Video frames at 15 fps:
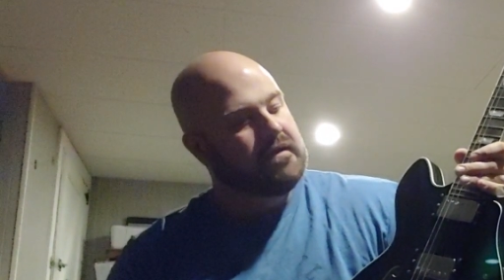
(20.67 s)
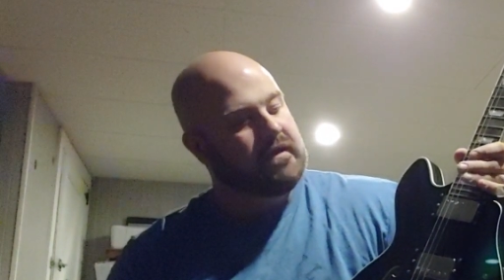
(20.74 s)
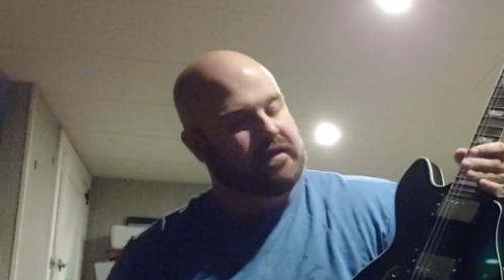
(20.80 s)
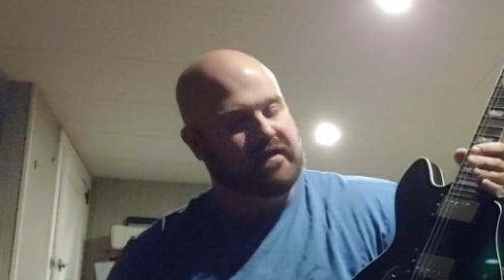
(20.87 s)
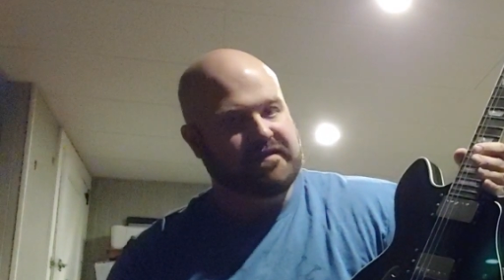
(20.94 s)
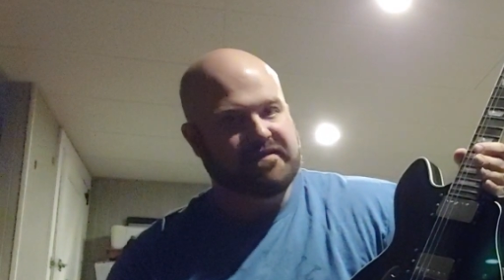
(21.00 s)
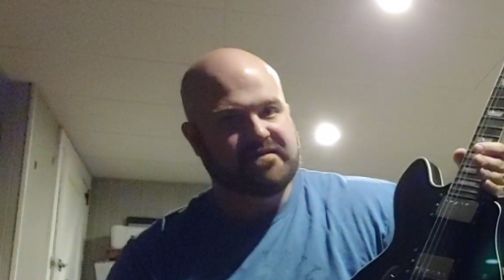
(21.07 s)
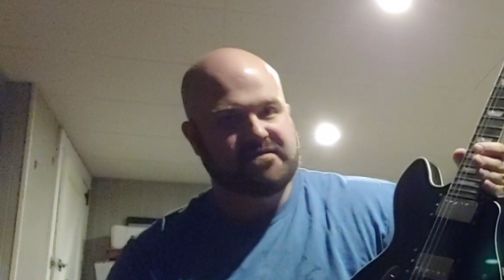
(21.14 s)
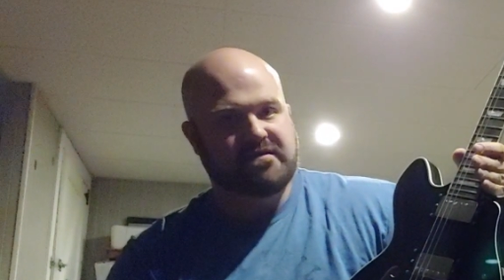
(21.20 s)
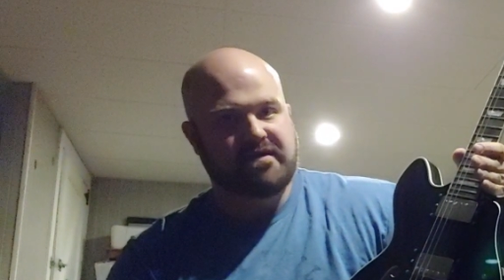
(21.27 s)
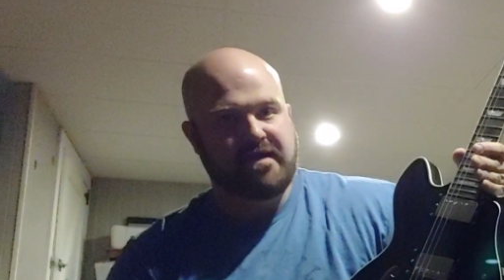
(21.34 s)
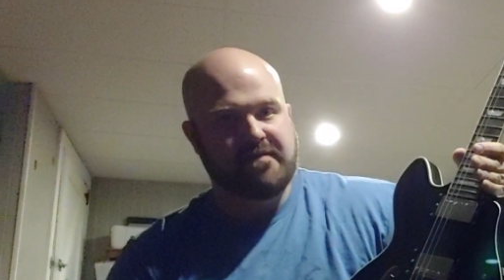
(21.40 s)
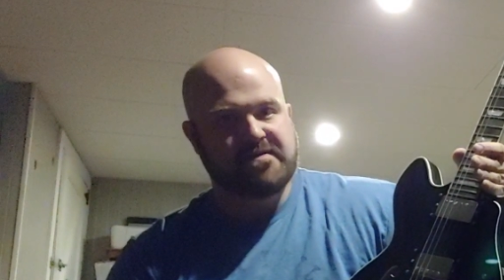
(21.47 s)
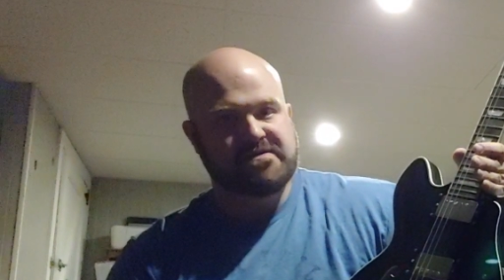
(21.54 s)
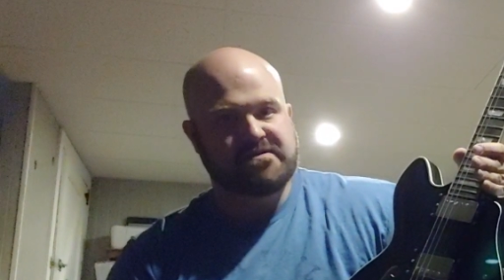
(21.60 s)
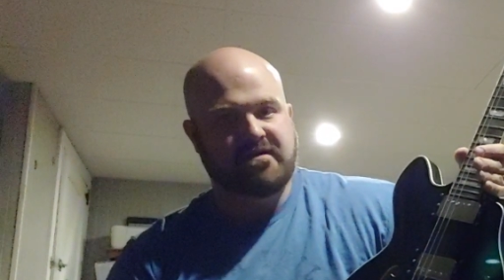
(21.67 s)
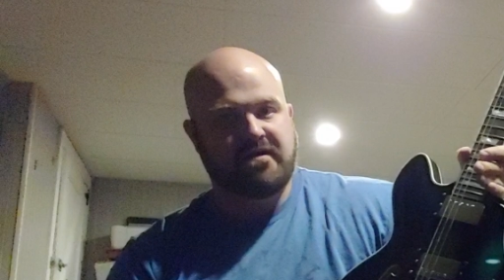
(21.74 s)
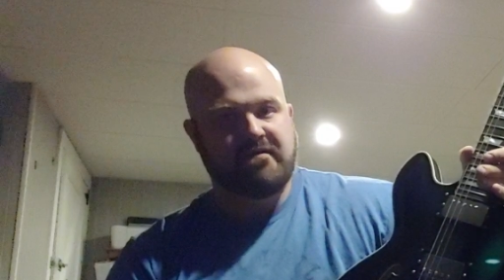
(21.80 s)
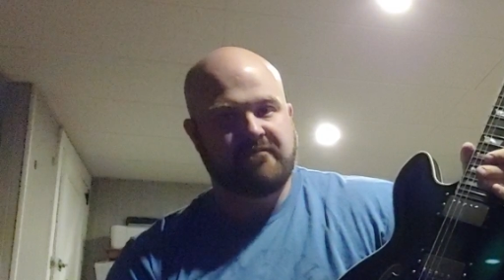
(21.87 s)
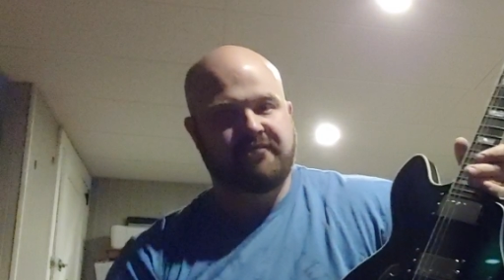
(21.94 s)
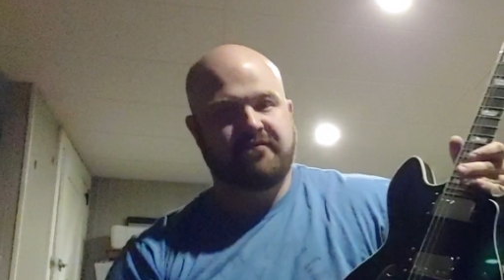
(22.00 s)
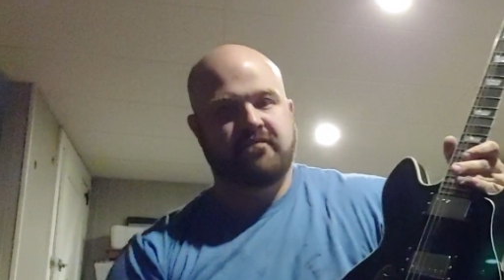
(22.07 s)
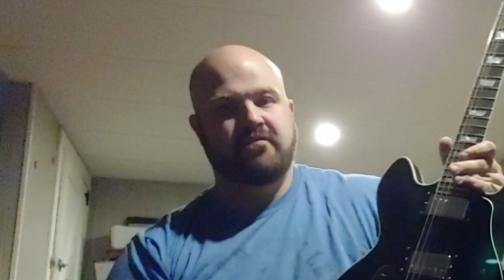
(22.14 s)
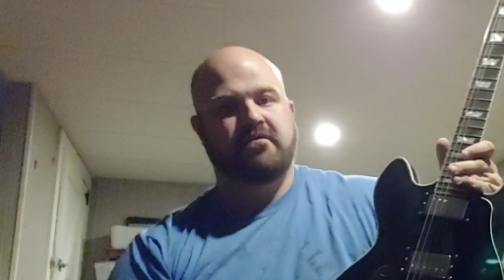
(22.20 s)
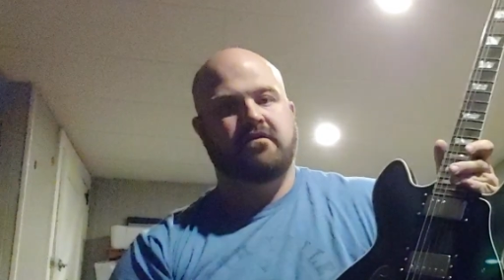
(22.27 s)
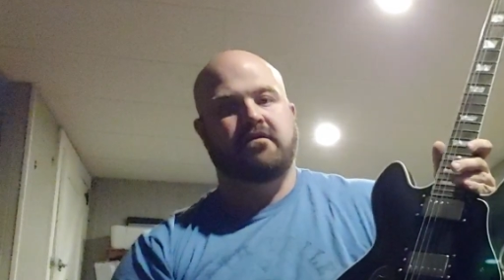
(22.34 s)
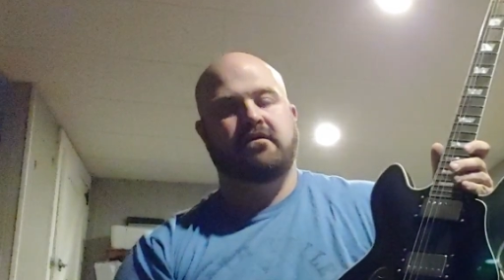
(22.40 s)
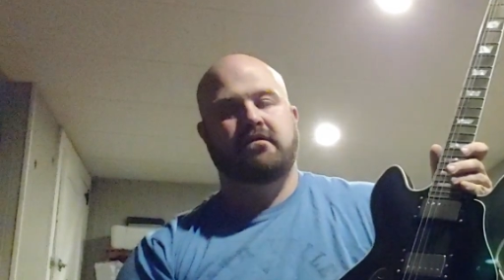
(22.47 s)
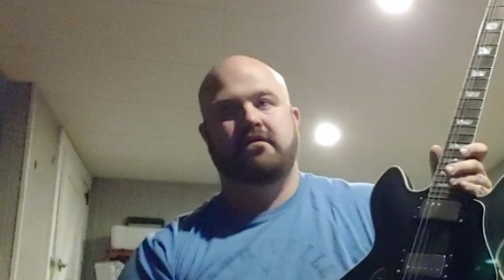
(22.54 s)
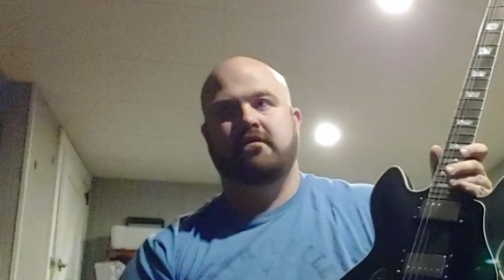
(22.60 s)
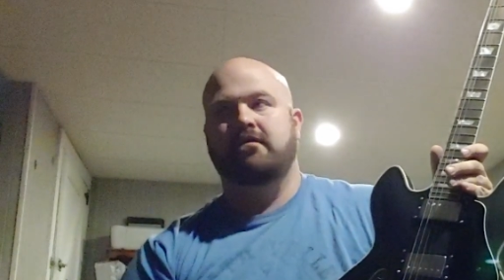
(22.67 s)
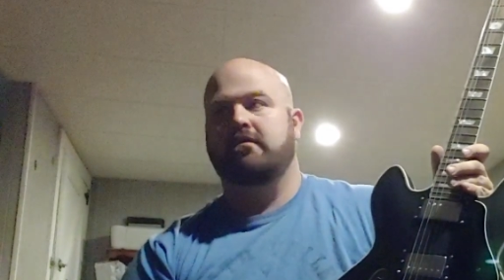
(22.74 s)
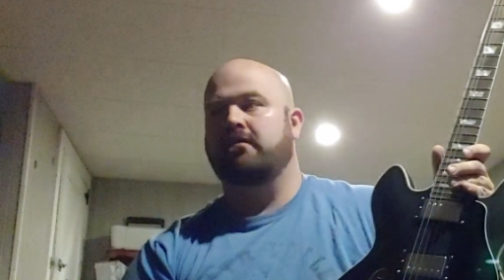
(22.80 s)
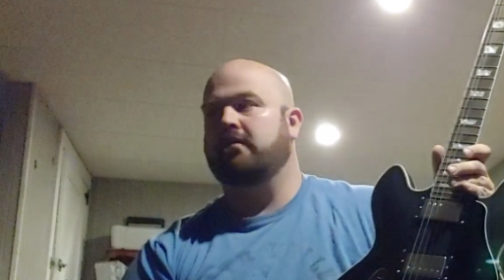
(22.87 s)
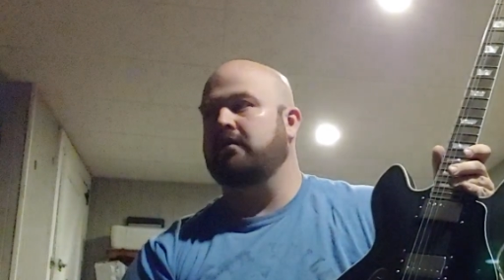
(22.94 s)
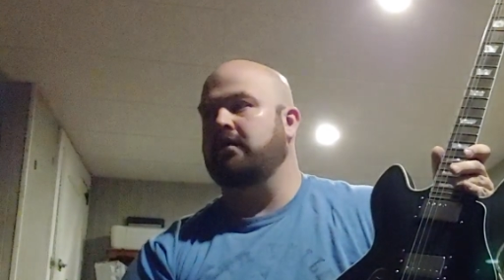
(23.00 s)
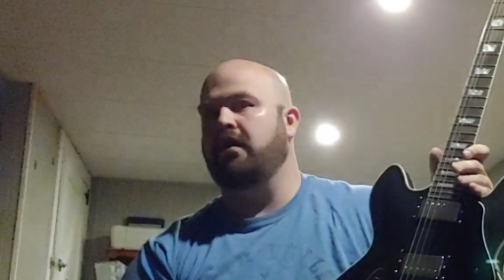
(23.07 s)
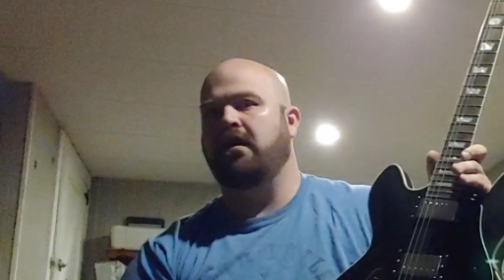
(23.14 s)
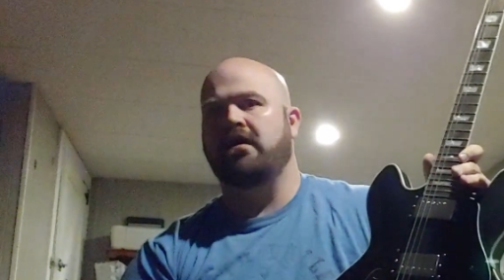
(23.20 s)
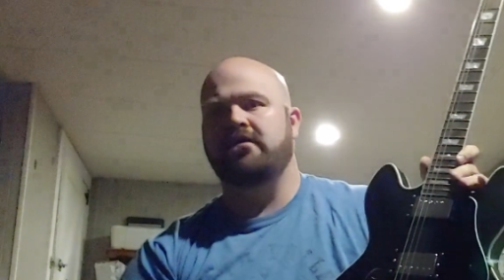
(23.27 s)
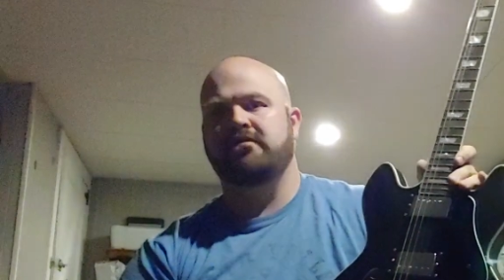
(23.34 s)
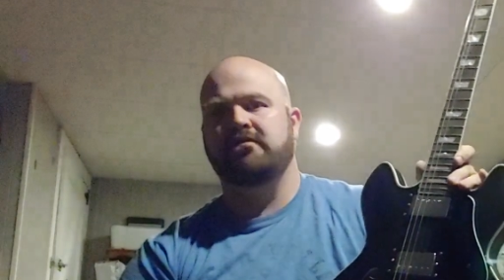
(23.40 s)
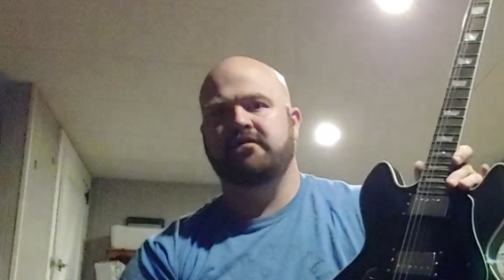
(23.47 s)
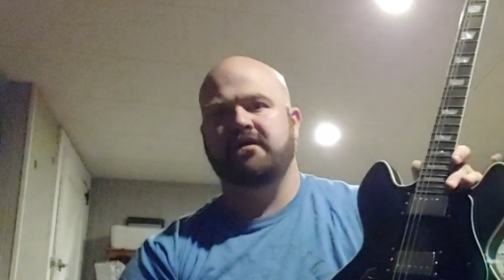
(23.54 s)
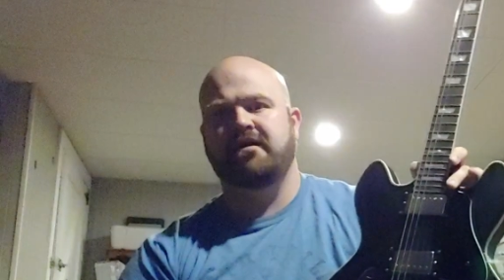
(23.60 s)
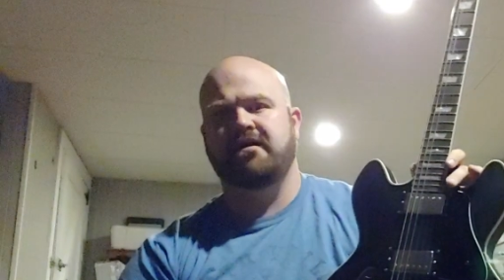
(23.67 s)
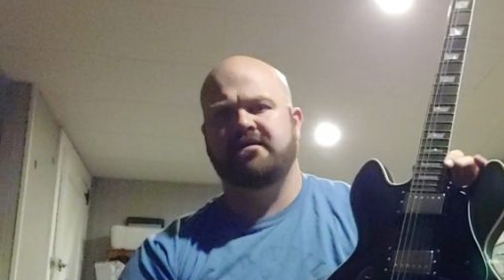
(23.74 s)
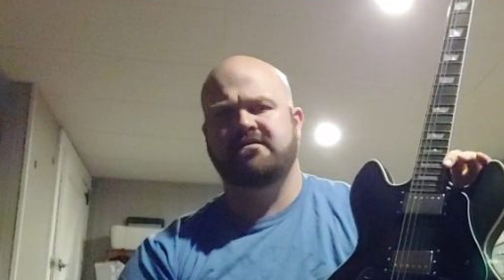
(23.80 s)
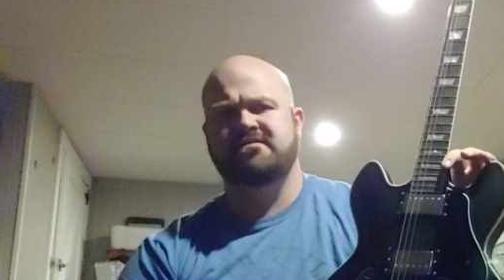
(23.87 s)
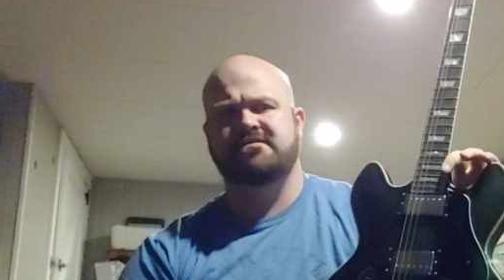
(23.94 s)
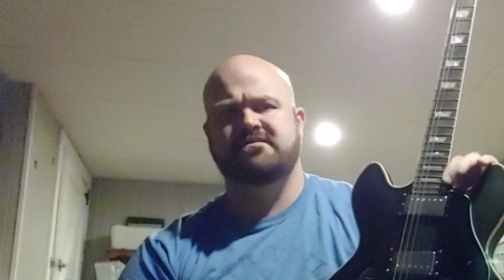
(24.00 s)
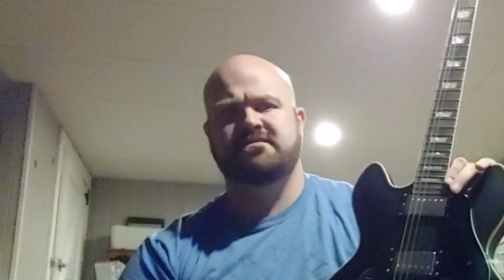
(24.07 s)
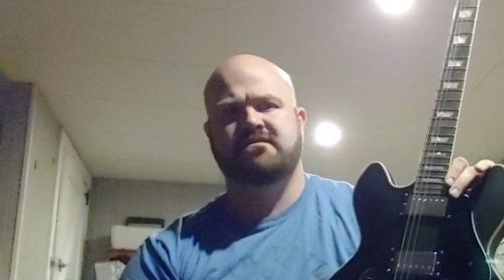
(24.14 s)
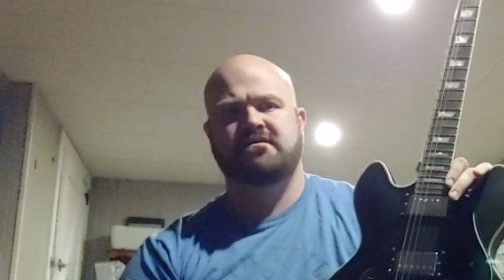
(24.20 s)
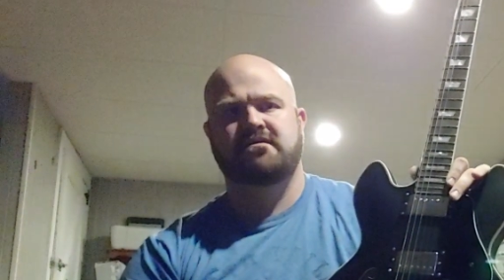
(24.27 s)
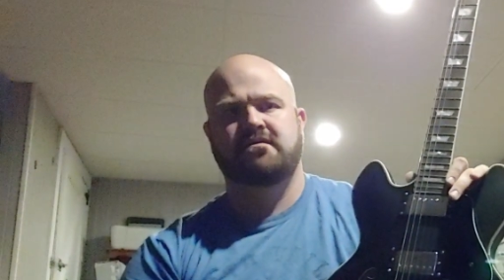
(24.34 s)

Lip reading: I got this on Amazon for $139,